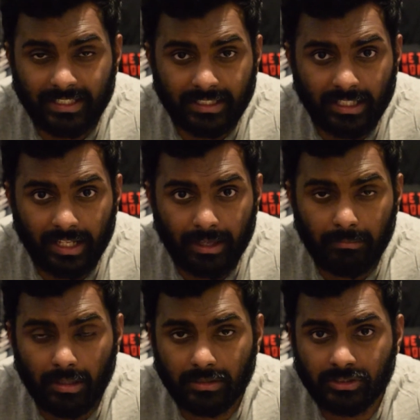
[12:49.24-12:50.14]
Guys, hit the
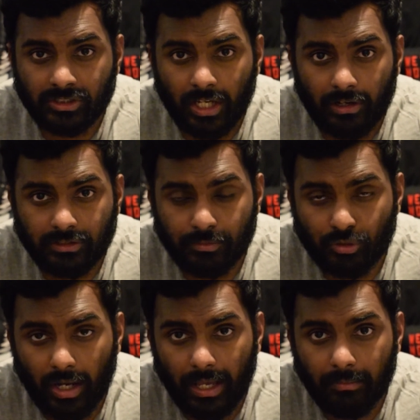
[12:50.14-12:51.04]
like button, share and
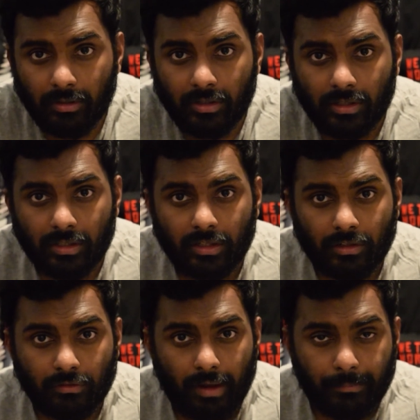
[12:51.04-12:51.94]
subscribe
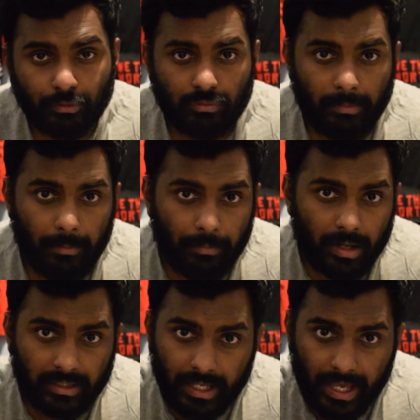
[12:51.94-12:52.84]
to Raptors Wrap Up
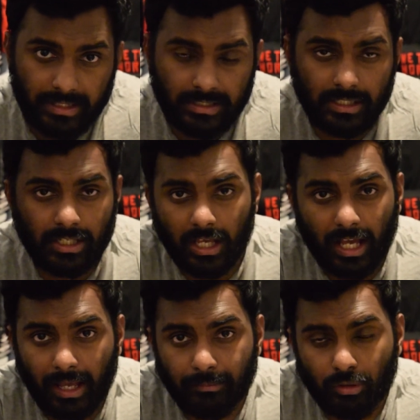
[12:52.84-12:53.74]
Podcast.
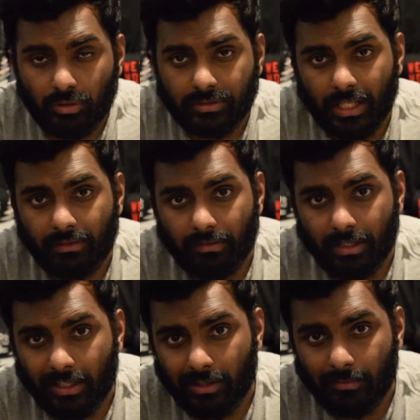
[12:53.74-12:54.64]
I'm your host
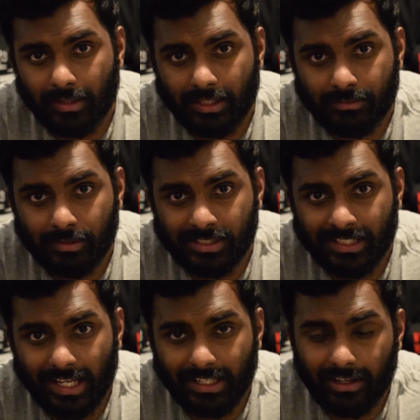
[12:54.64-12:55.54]
Adam Lingam, and that's me
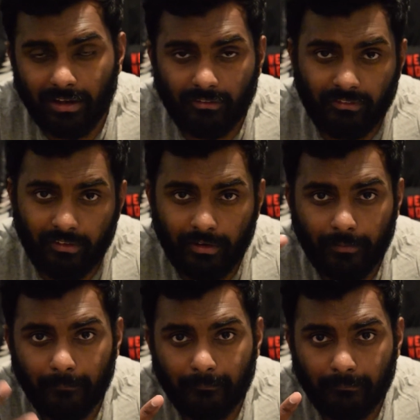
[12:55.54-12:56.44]
signing off.
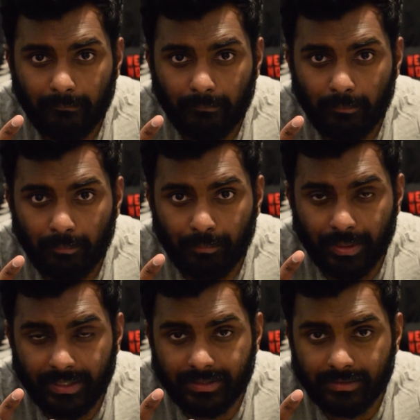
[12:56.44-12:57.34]

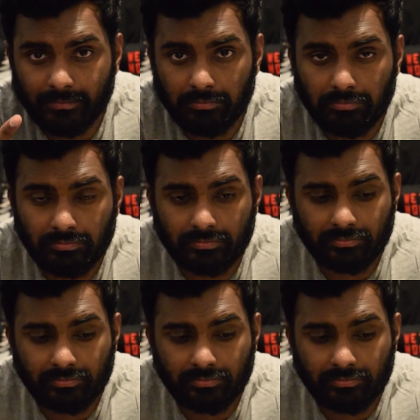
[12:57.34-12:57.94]
Peace.